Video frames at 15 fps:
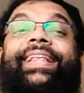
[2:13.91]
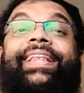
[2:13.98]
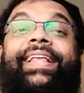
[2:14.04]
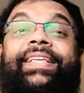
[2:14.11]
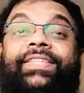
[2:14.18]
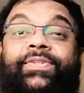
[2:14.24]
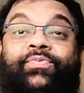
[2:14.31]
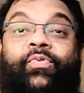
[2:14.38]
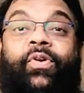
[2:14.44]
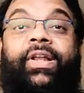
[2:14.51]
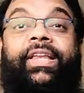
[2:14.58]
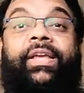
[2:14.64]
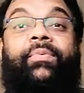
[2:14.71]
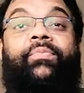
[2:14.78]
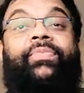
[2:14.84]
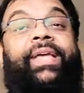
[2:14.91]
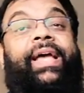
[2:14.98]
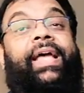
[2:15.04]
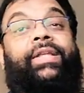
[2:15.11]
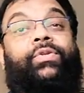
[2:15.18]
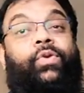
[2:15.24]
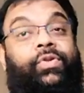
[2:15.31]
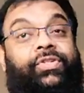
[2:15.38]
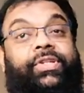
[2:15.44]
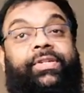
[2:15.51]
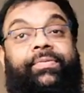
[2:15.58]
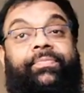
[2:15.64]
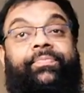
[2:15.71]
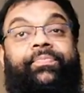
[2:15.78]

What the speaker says: less volume than cotton.